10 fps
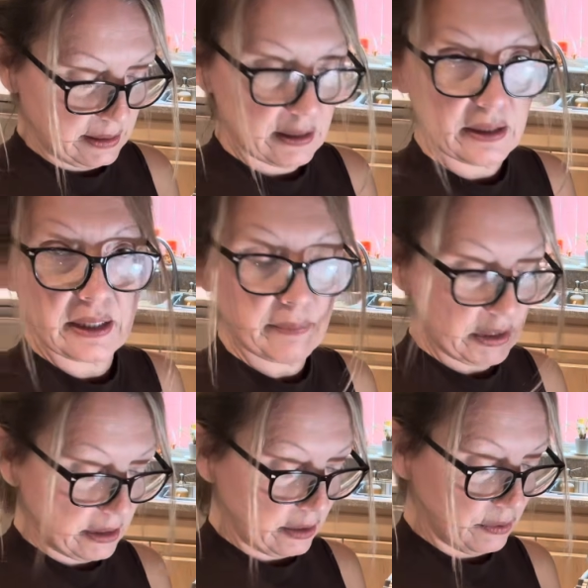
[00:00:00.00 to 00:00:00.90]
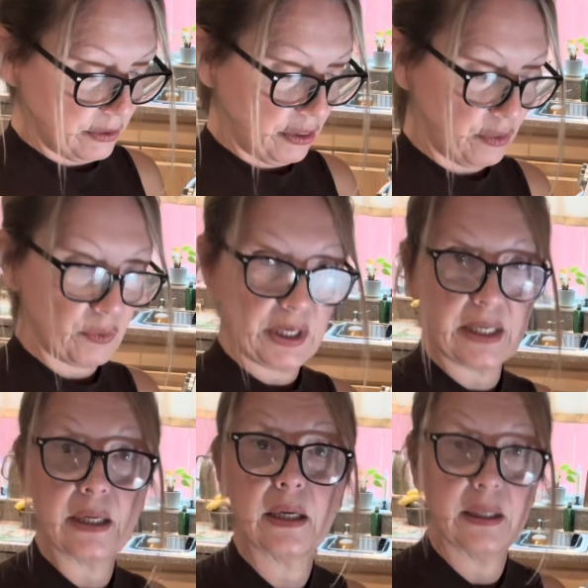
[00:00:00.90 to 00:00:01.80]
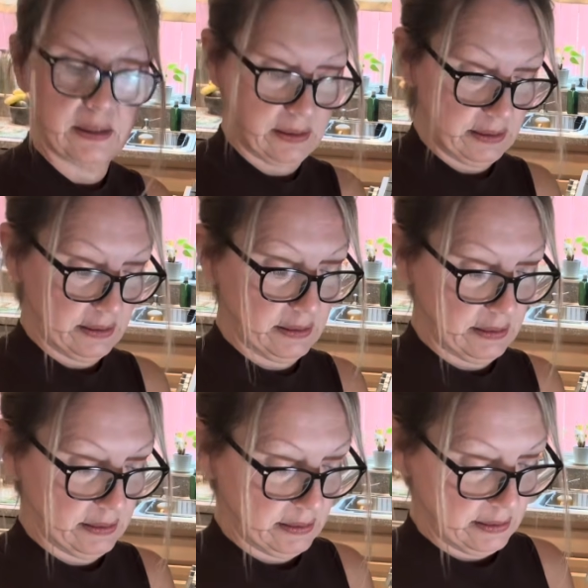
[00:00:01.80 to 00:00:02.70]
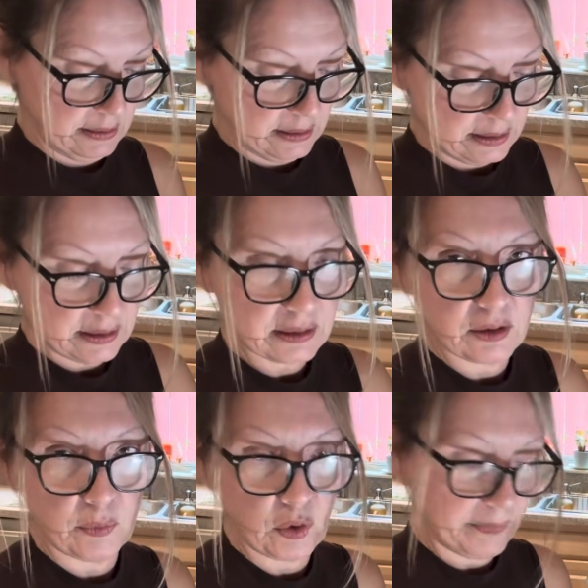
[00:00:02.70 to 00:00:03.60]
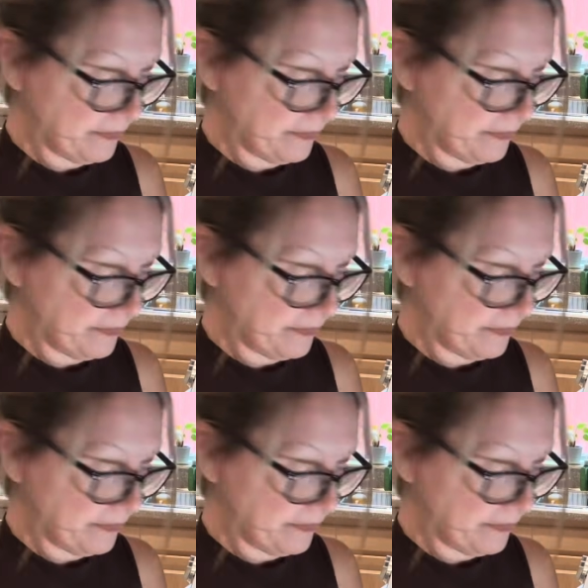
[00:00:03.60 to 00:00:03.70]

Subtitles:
And I'm gonna go 3. And a little more,